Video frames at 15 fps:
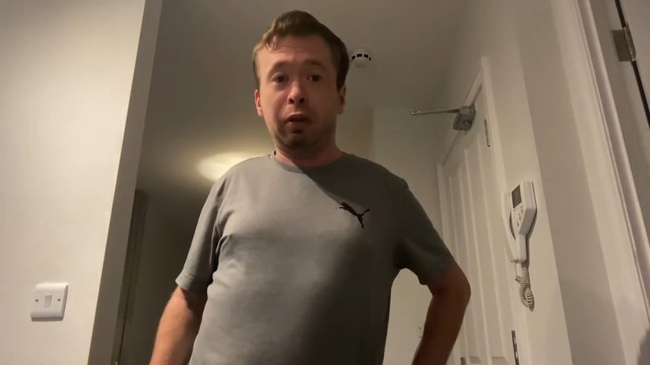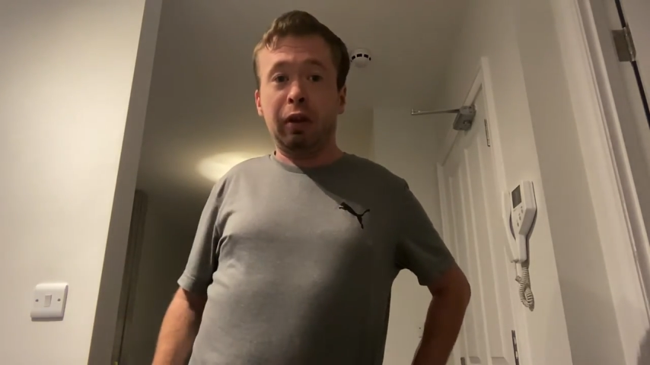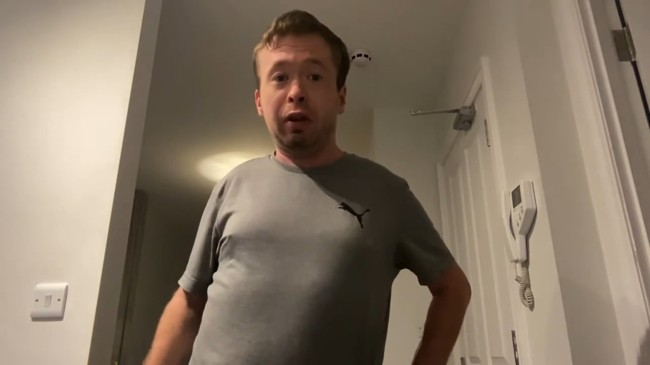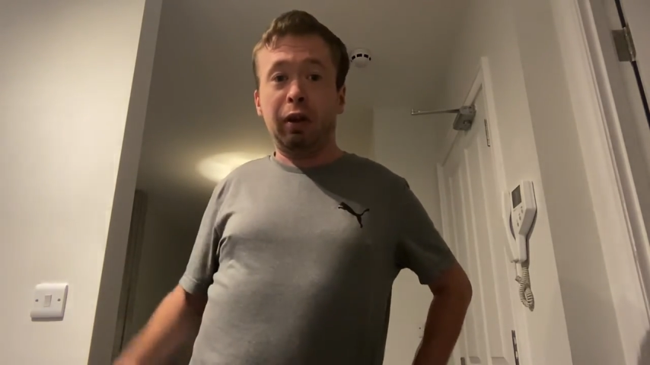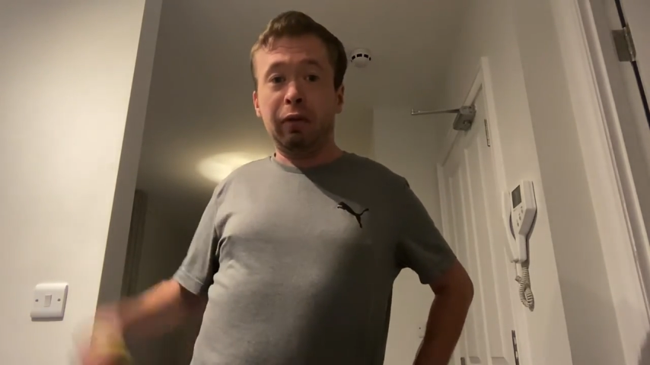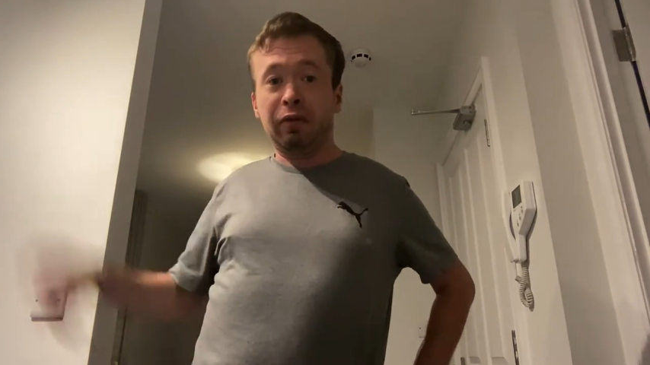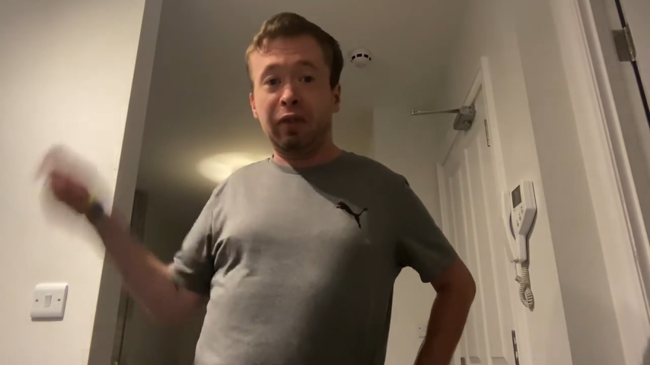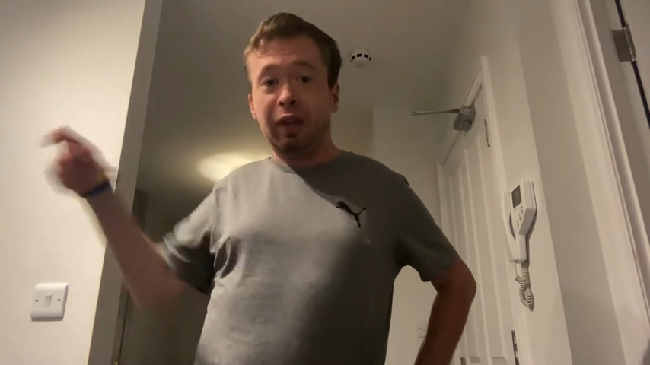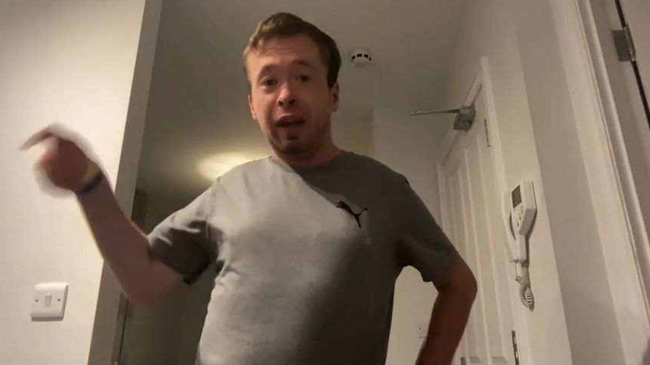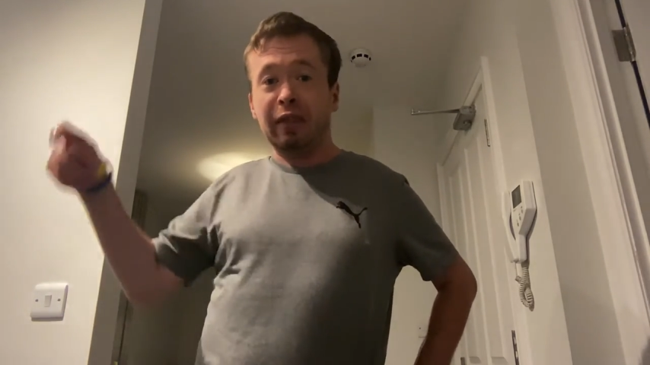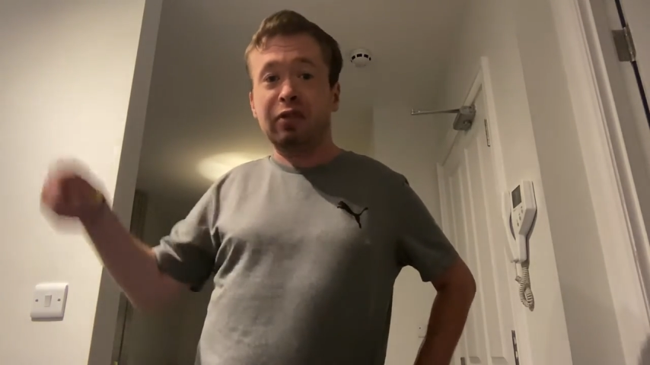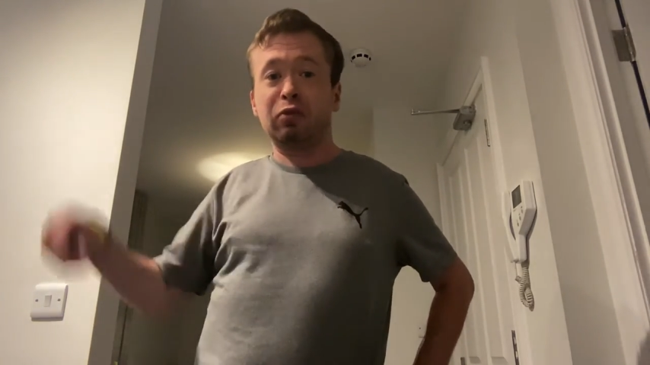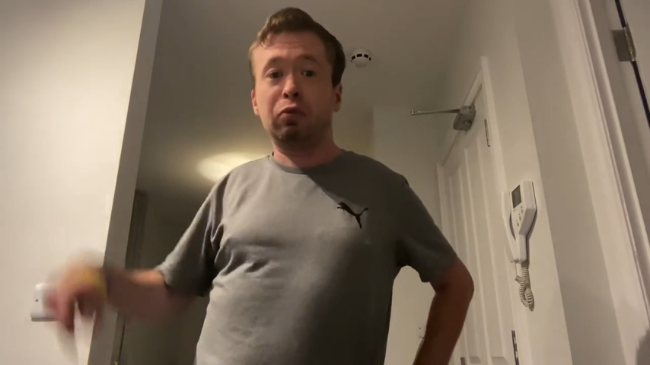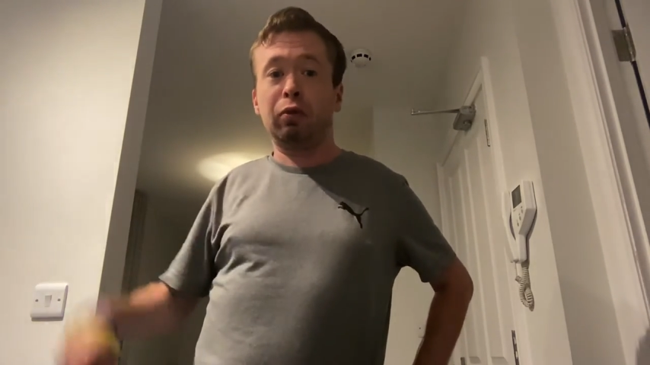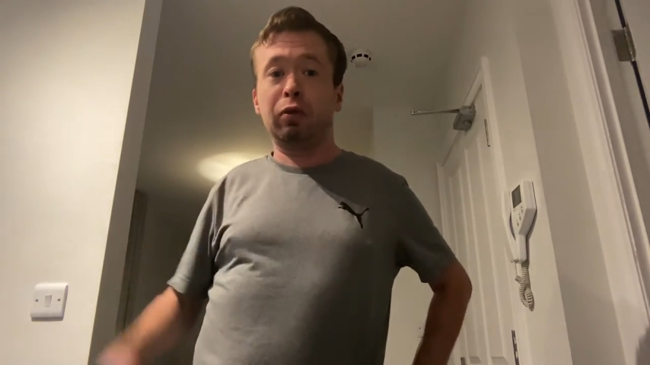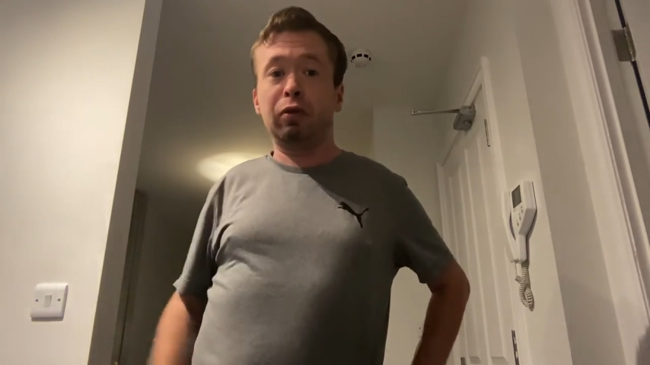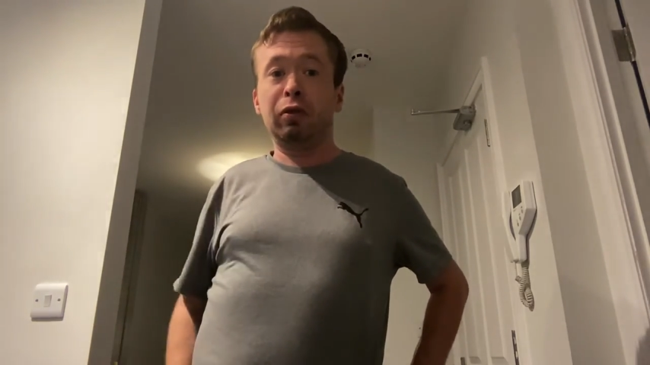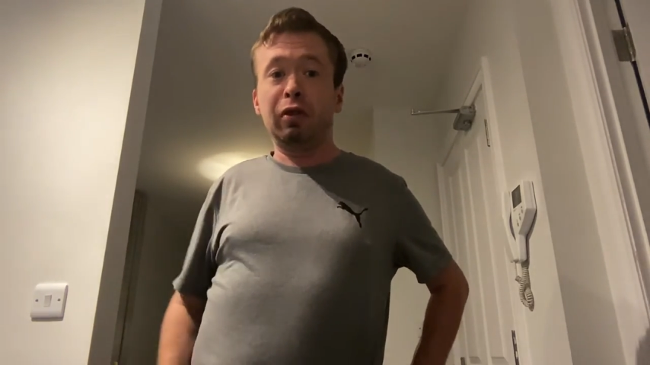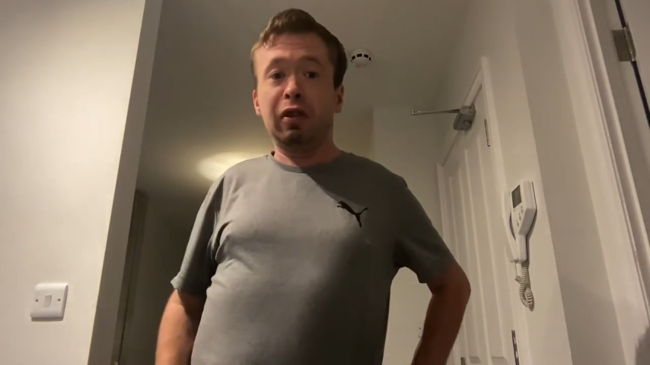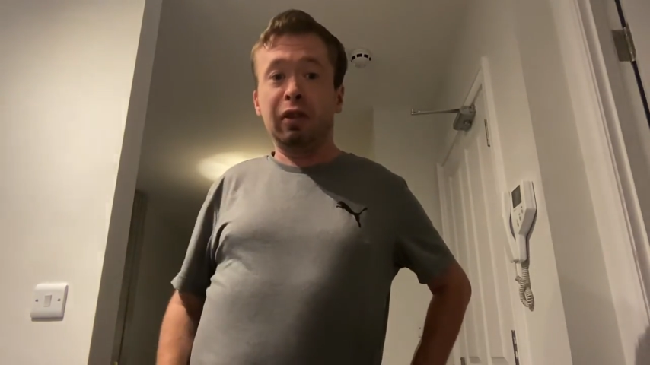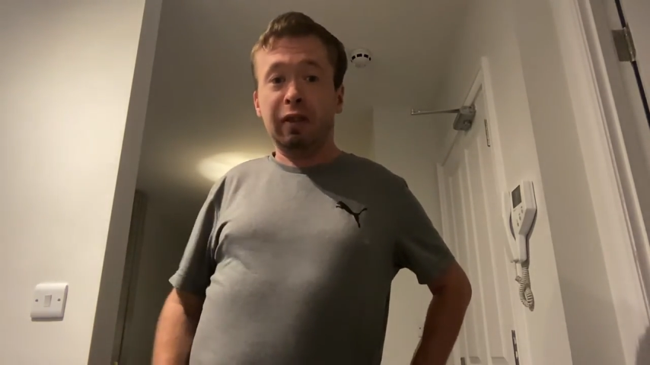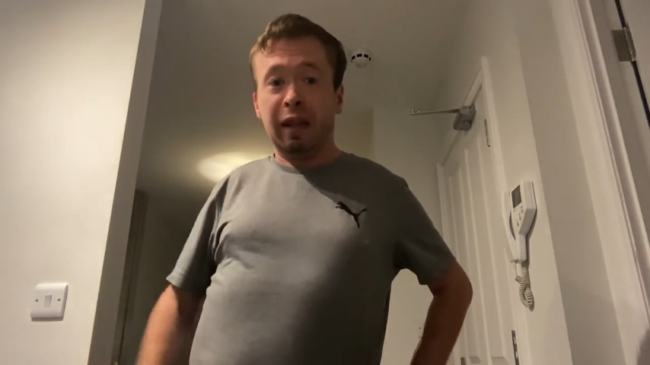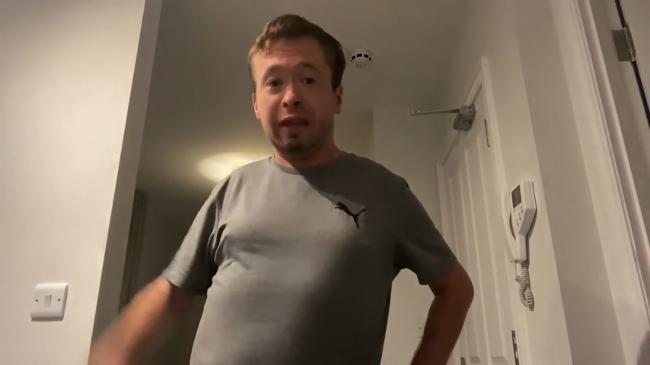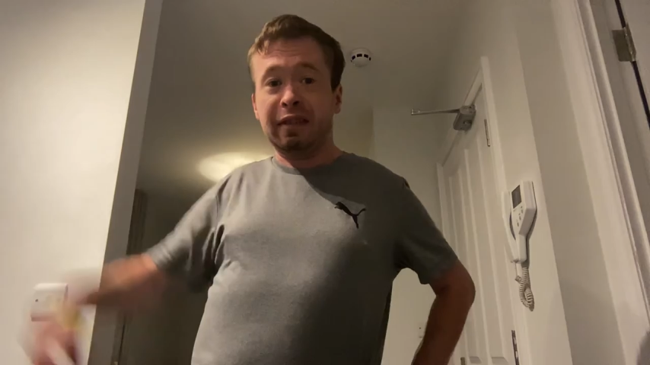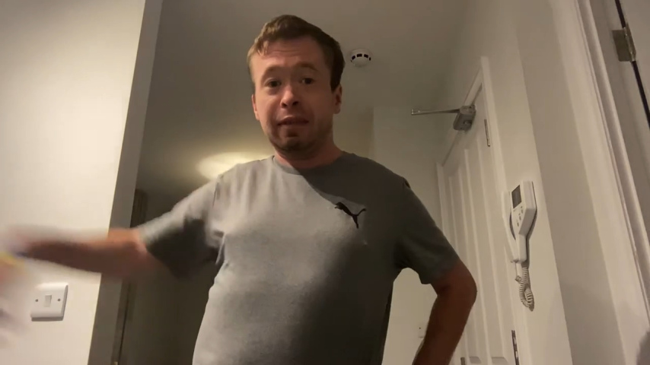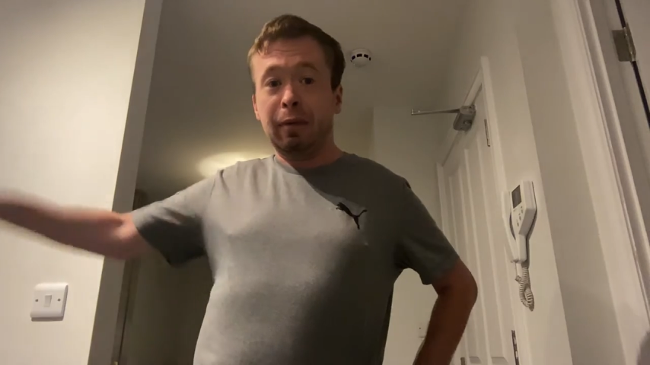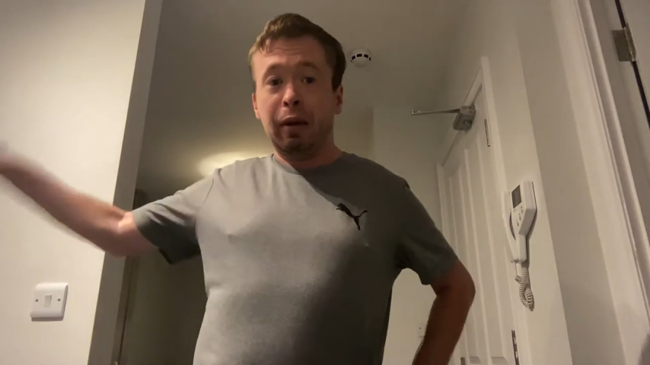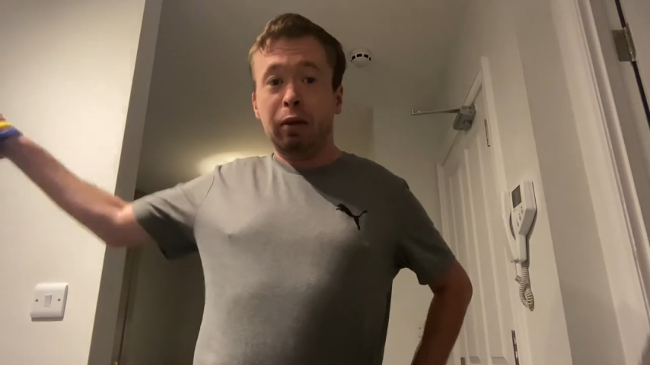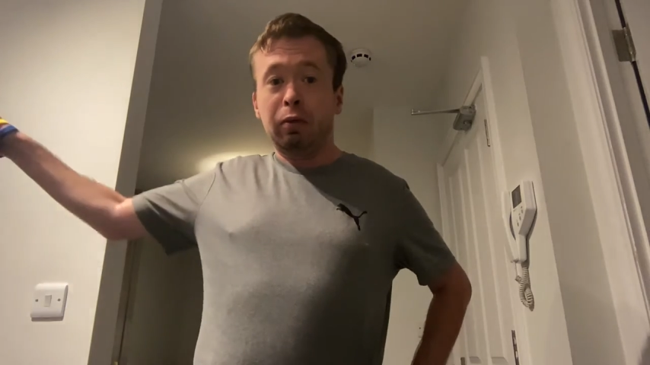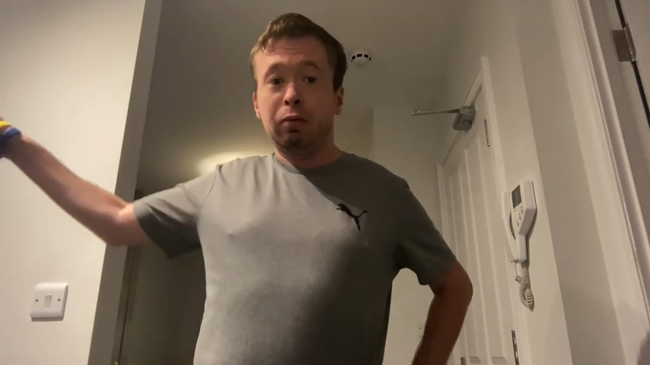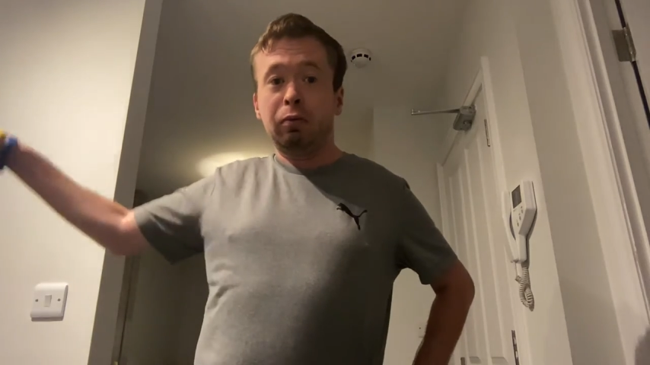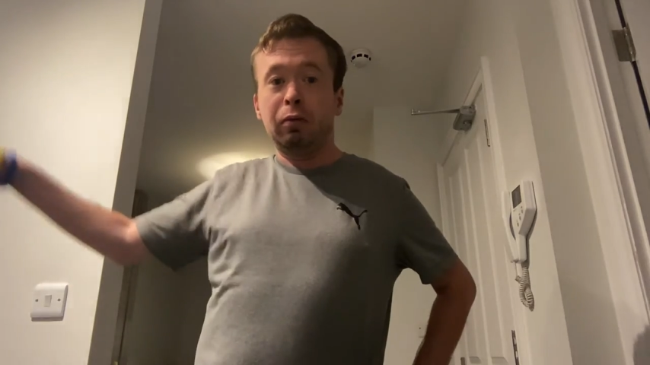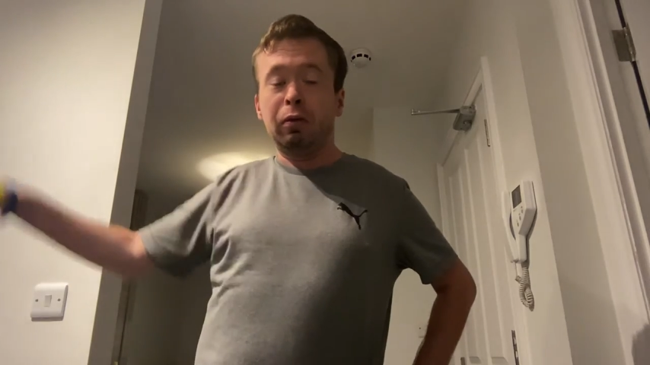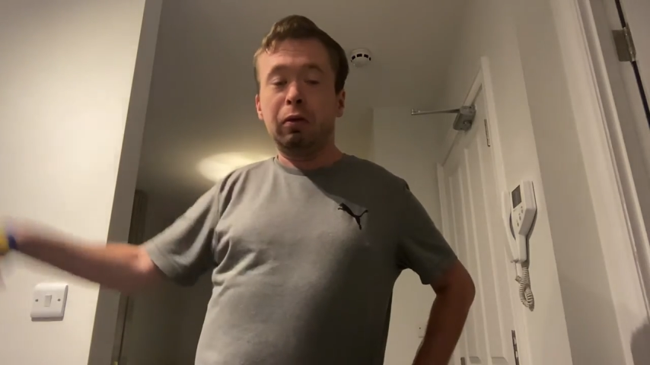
and hopefully that's what gets him out.